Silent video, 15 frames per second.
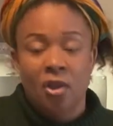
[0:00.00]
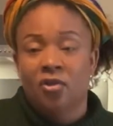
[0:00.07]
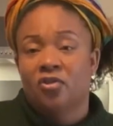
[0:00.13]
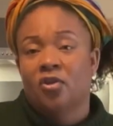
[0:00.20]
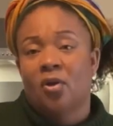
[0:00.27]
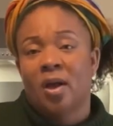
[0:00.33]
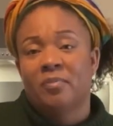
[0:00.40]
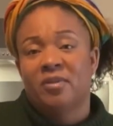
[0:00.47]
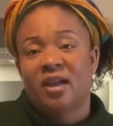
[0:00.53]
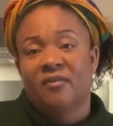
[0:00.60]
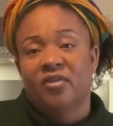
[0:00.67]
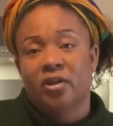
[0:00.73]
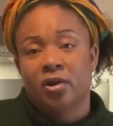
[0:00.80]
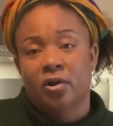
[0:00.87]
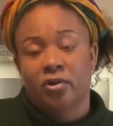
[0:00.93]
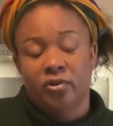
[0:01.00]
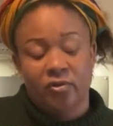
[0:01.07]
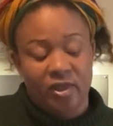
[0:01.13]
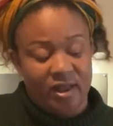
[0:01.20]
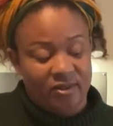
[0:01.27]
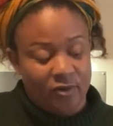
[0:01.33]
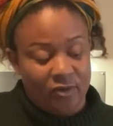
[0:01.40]
So I'm definitely going to do
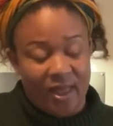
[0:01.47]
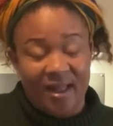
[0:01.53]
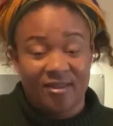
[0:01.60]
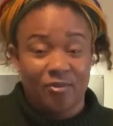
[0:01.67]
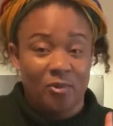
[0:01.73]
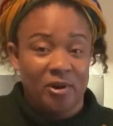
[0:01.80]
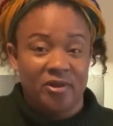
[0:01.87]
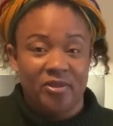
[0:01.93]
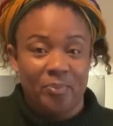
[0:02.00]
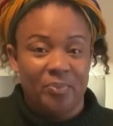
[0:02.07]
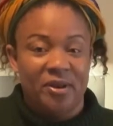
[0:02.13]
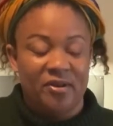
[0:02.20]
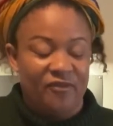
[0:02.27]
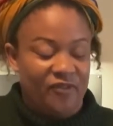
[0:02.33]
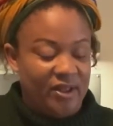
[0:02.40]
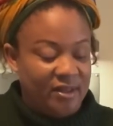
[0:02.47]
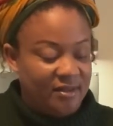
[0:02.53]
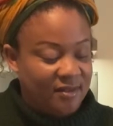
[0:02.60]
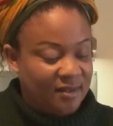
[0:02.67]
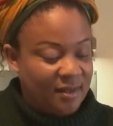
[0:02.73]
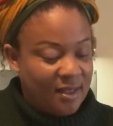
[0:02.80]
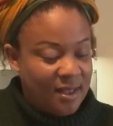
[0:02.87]
that. So that's one of the
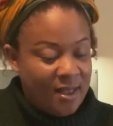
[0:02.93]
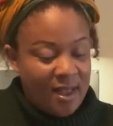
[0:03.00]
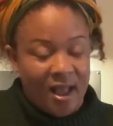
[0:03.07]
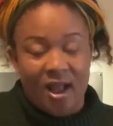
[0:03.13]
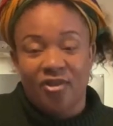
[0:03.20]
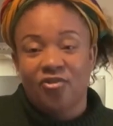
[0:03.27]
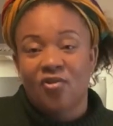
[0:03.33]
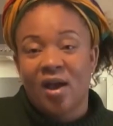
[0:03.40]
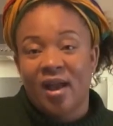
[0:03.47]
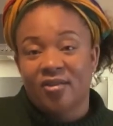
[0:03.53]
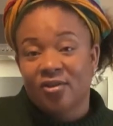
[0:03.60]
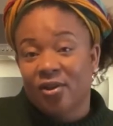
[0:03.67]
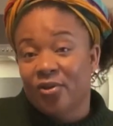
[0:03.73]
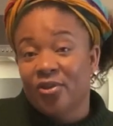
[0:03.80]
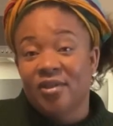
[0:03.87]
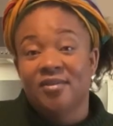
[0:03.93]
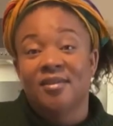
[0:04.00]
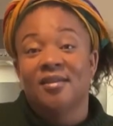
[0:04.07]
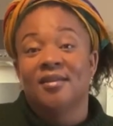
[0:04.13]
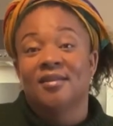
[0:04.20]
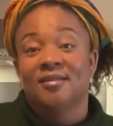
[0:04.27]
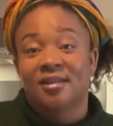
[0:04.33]
benefits. As you guys know, this
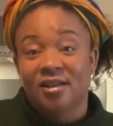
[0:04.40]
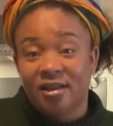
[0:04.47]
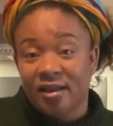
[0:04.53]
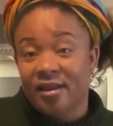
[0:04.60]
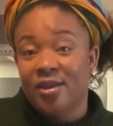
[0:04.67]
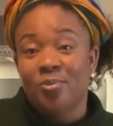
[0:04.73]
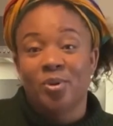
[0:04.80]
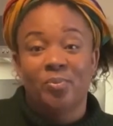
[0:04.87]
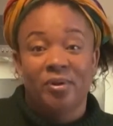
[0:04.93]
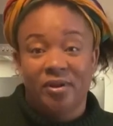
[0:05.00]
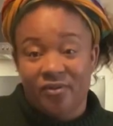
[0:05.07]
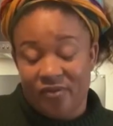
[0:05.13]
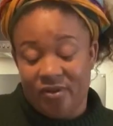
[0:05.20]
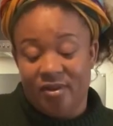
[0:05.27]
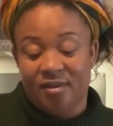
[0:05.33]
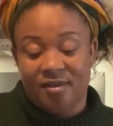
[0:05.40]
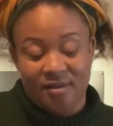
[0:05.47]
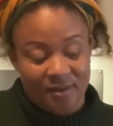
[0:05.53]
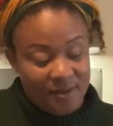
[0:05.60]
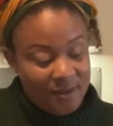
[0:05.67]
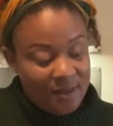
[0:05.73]
is cooking with benefits.